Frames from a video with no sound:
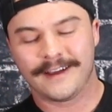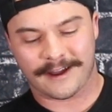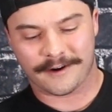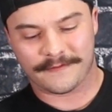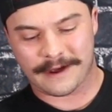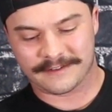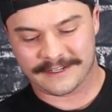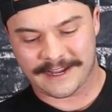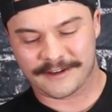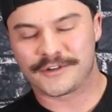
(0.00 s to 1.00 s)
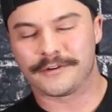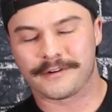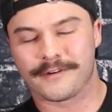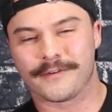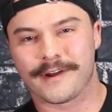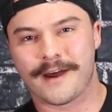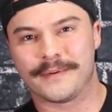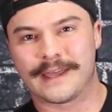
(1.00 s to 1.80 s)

I don't know if that was intentional or not,